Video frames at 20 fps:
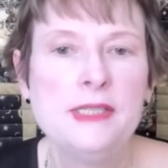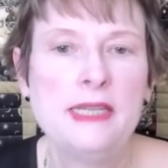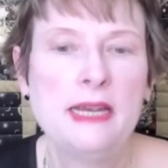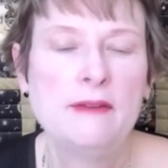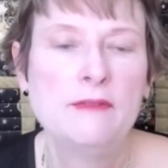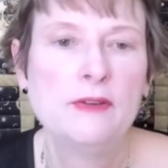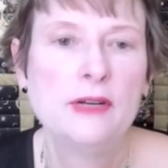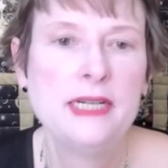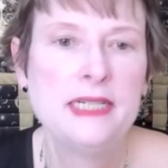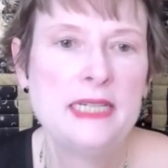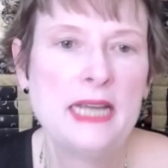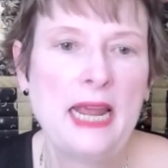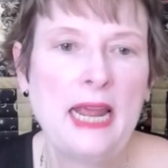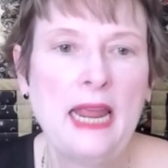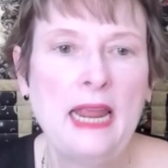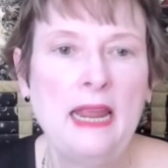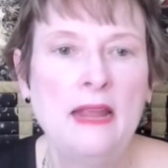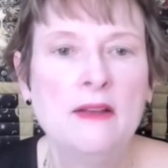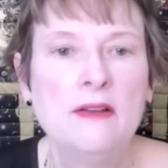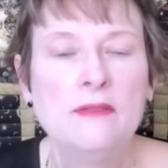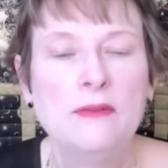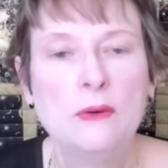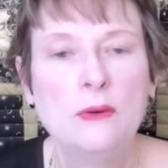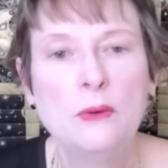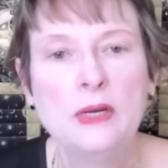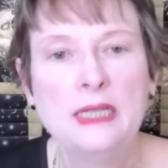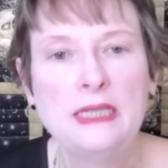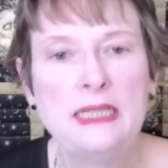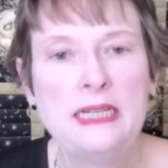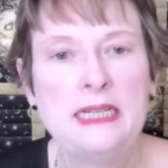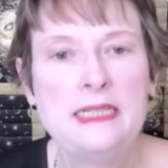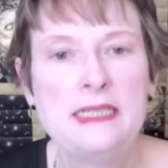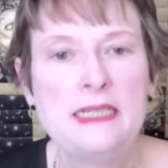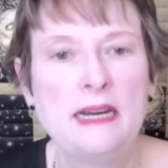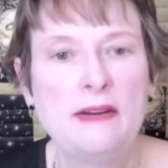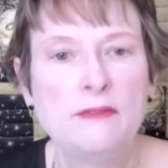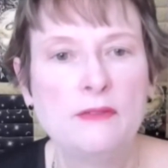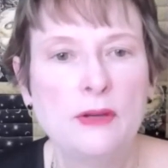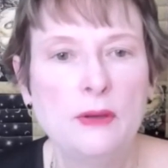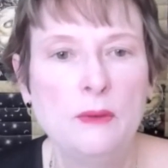every day or at least
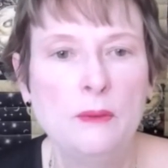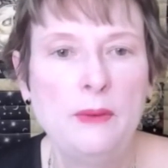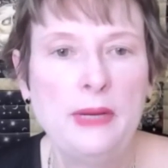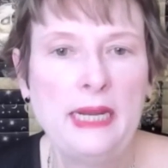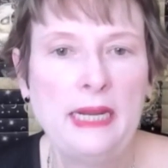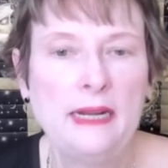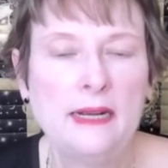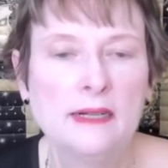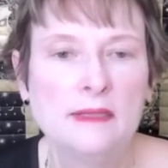every week.